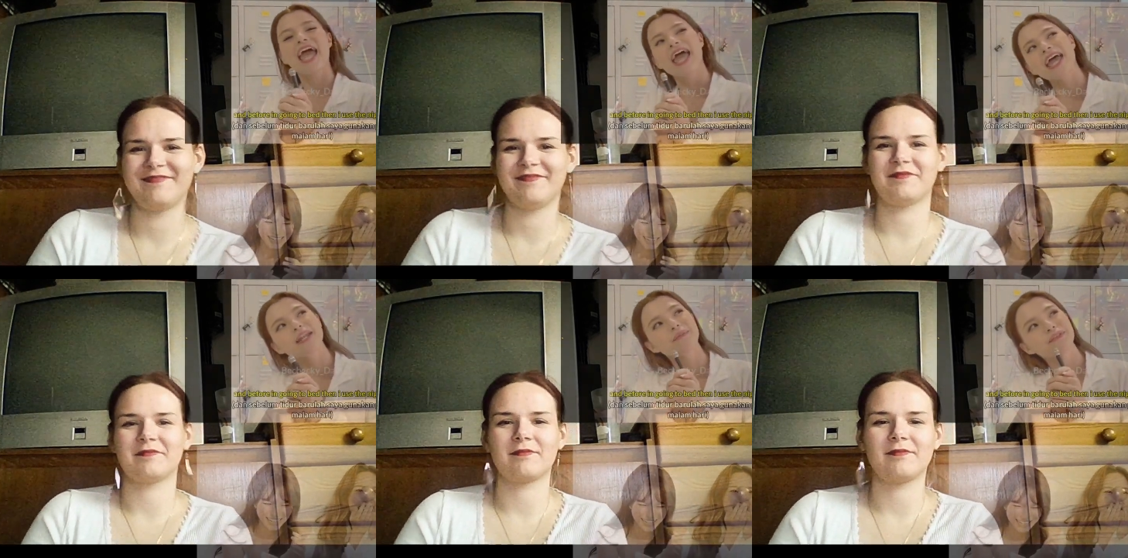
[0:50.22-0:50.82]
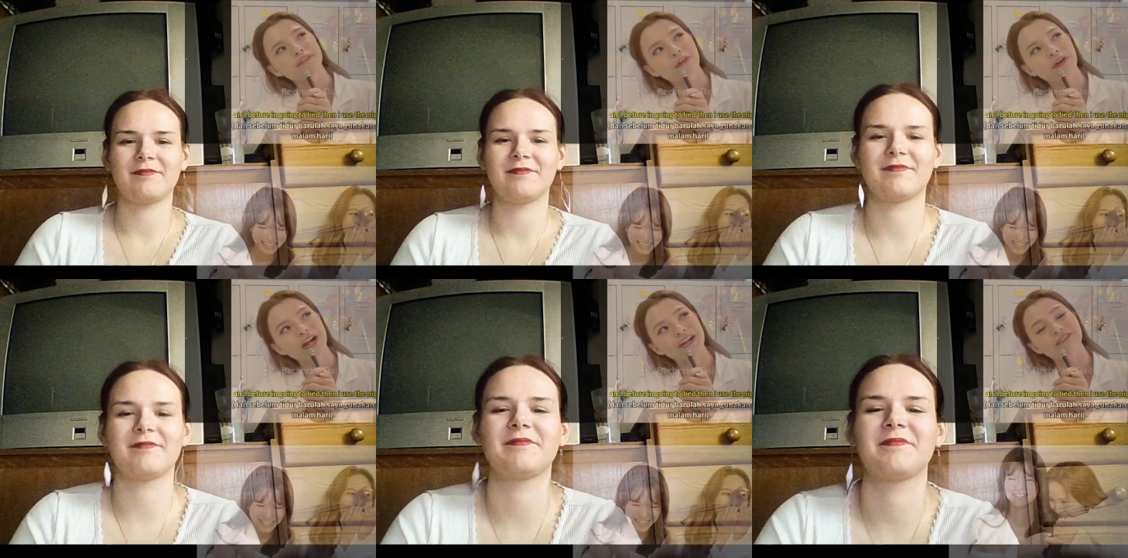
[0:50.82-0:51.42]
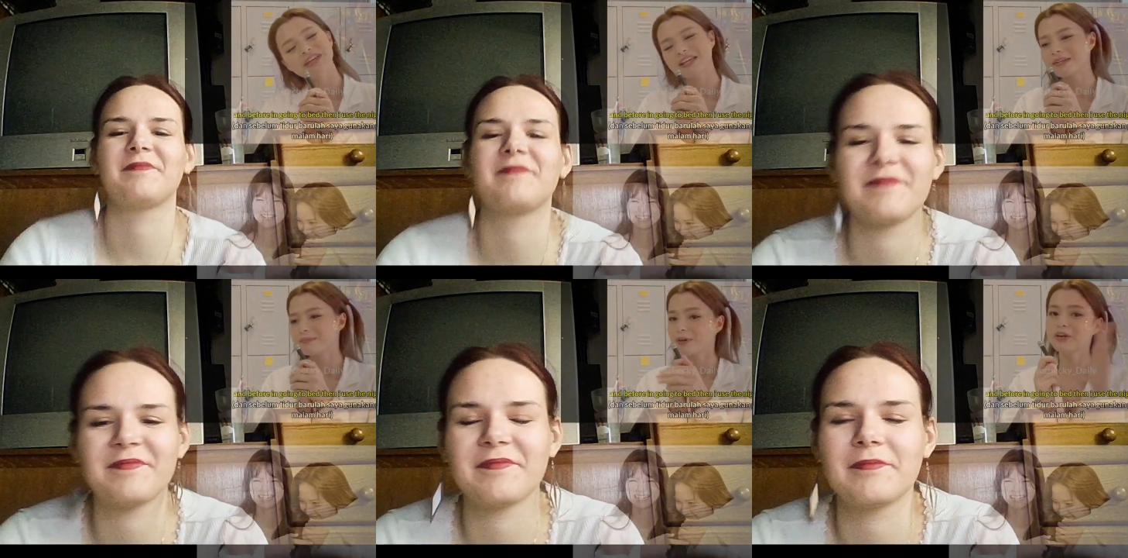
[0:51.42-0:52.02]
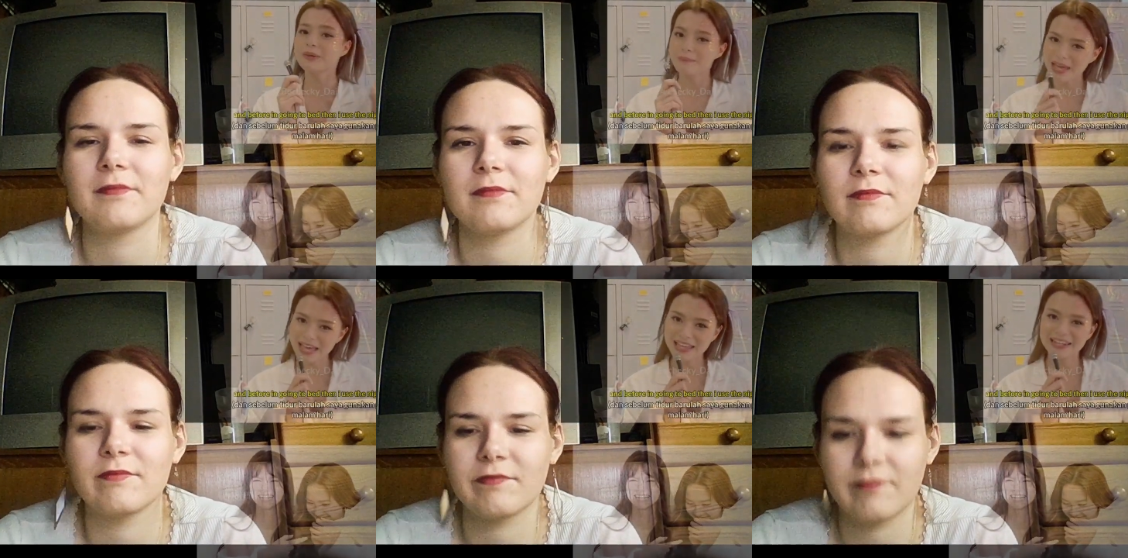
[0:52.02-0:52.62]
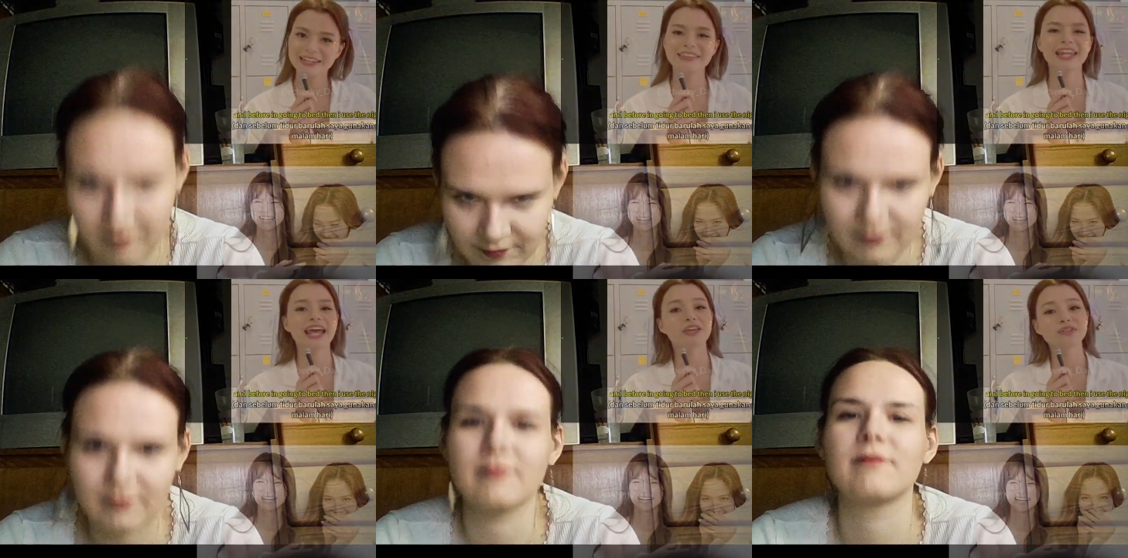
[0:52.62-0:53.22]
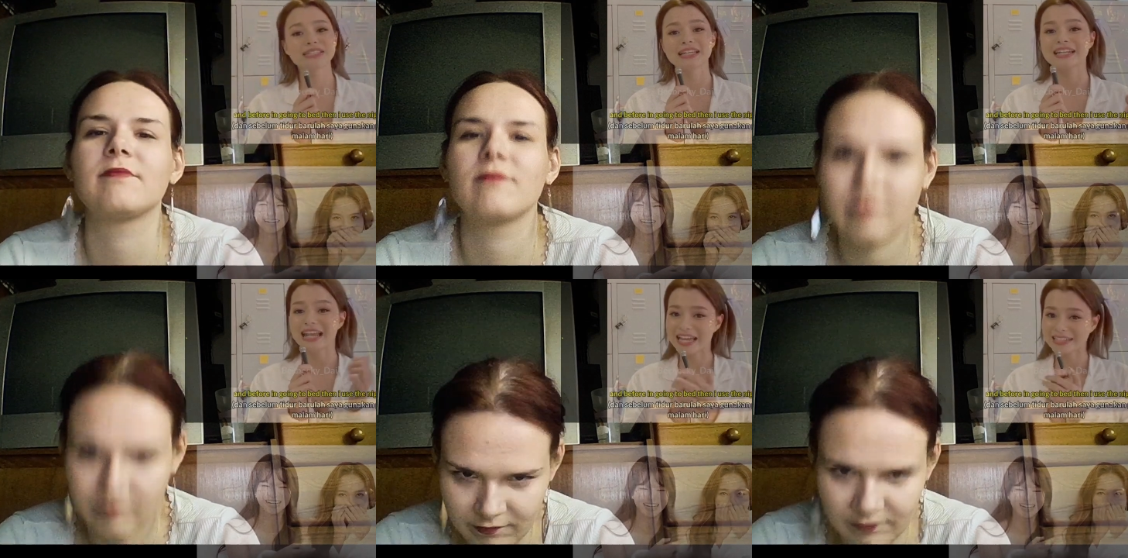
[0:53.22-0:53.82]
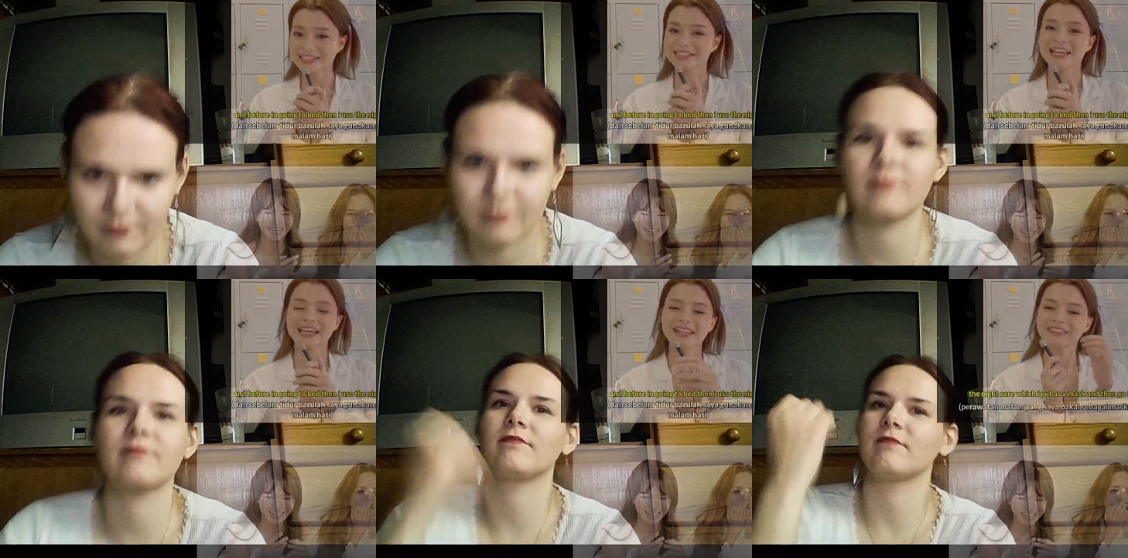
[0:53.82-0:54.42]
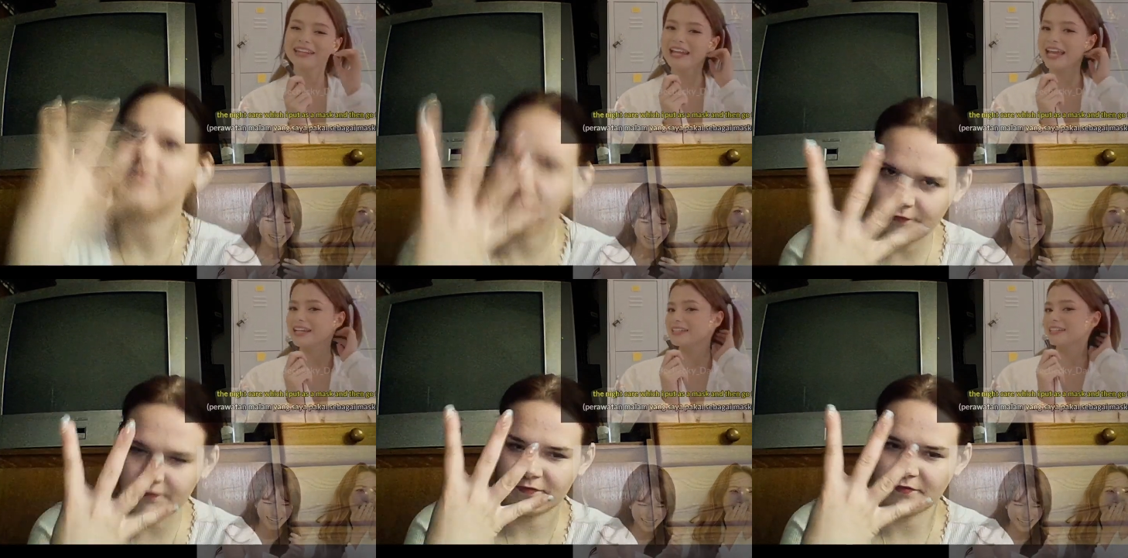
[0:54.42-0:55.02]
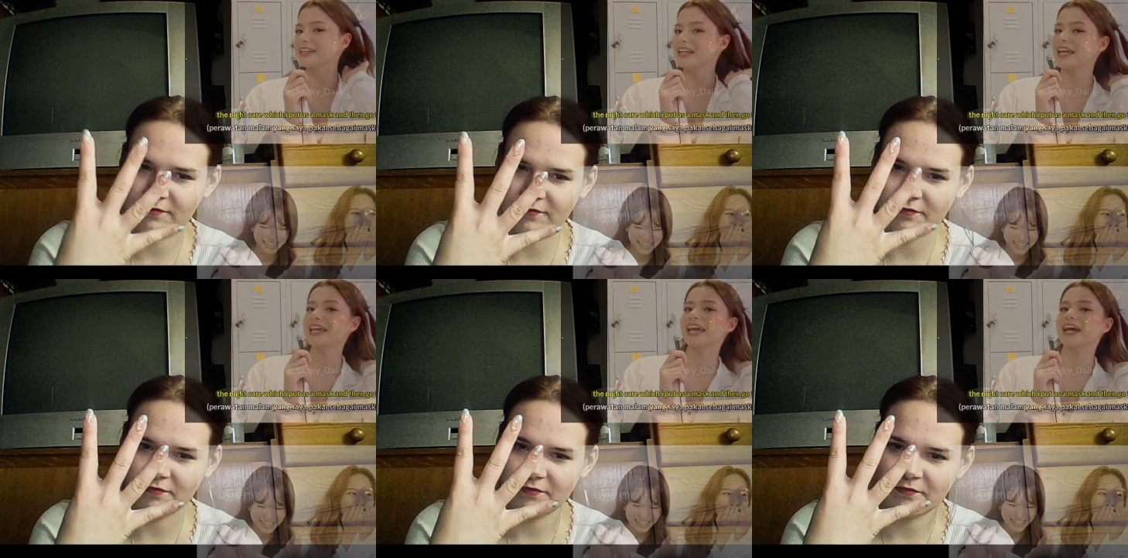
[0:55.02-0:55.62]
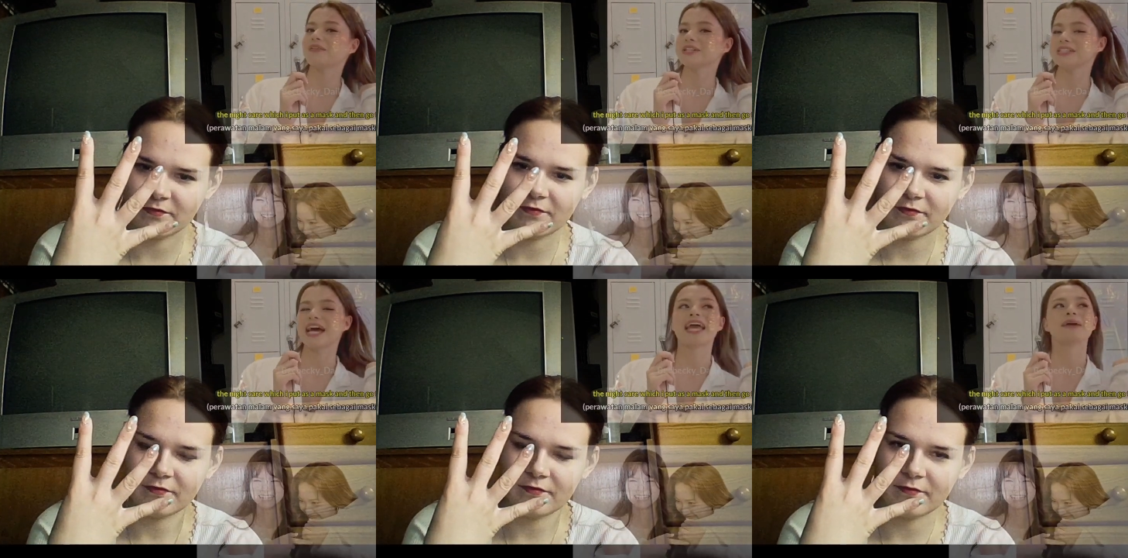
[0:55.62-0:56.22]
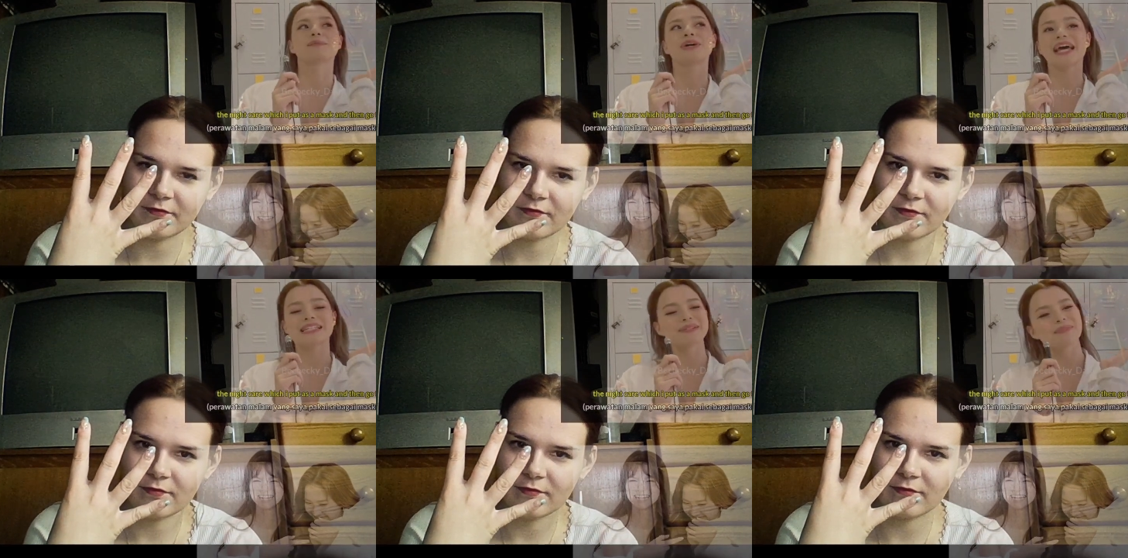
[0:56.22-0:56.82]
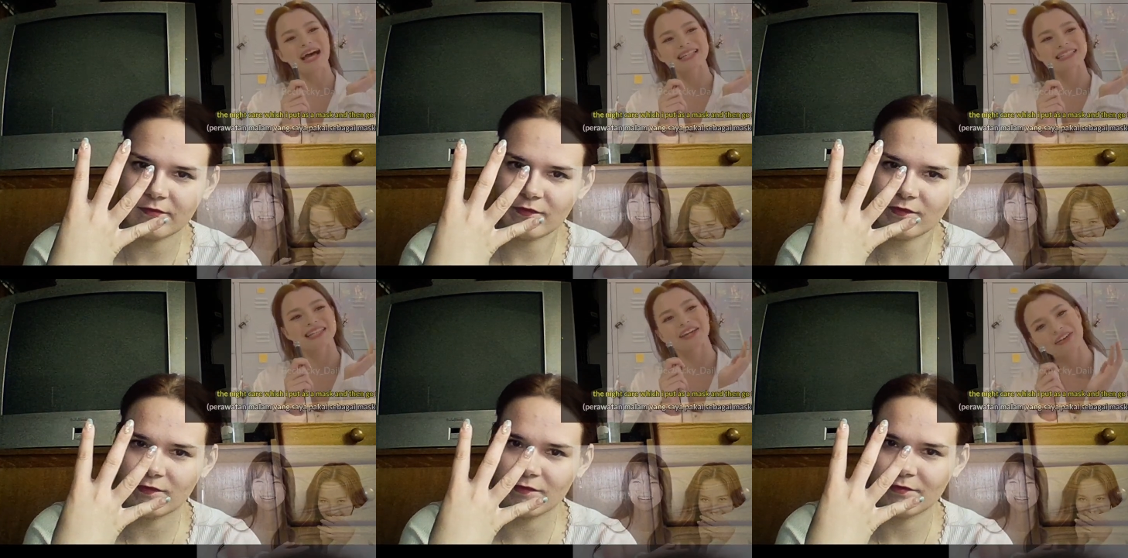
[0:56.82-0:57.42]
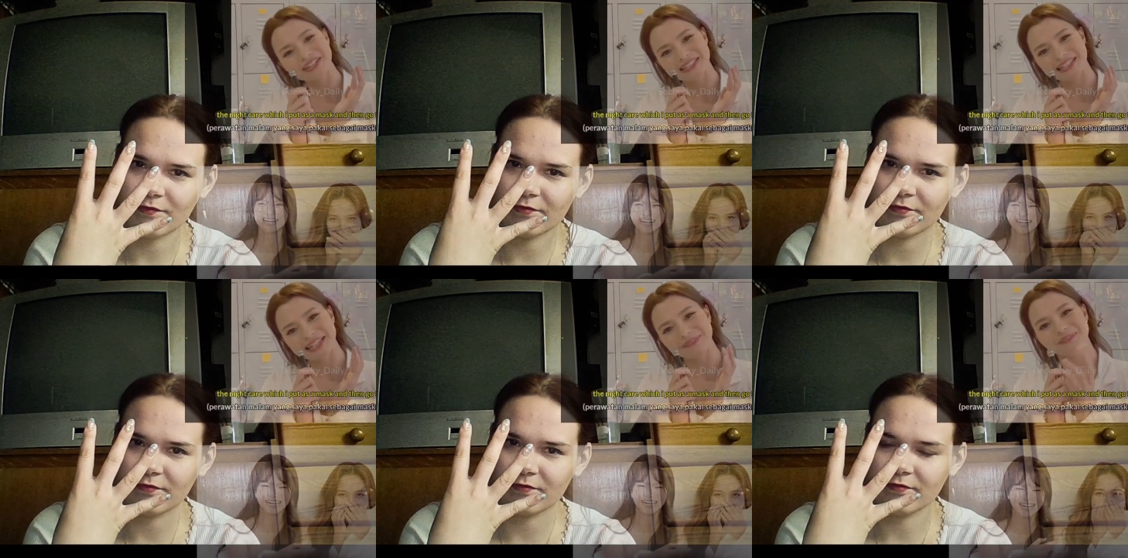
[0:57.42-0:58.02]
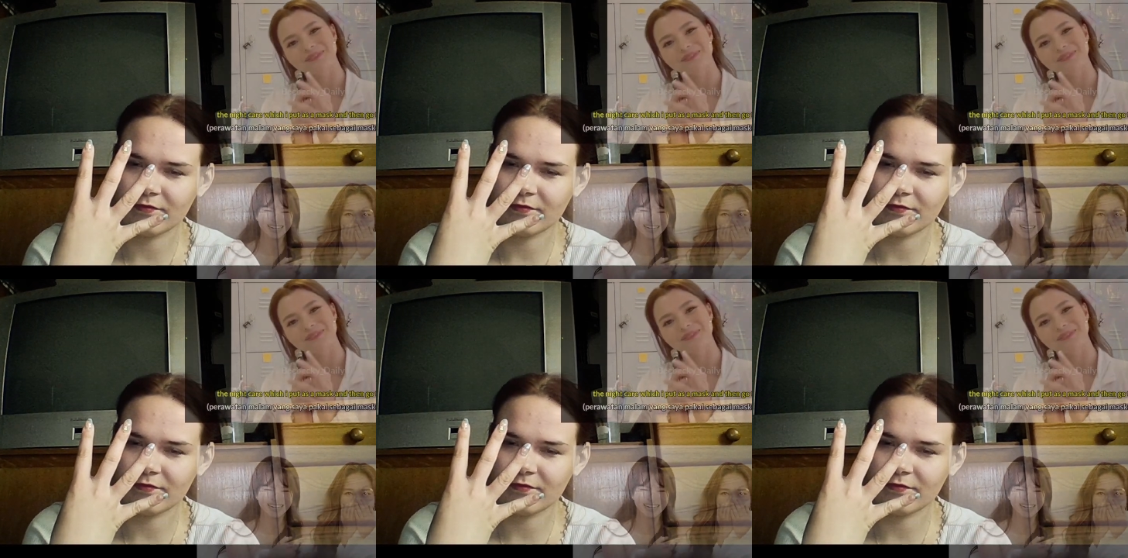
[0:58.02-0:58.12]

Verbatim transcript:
Speaker 1: And before in going to bed, then I use the night, the night, the night care, which I put as a mask and then go to sleep.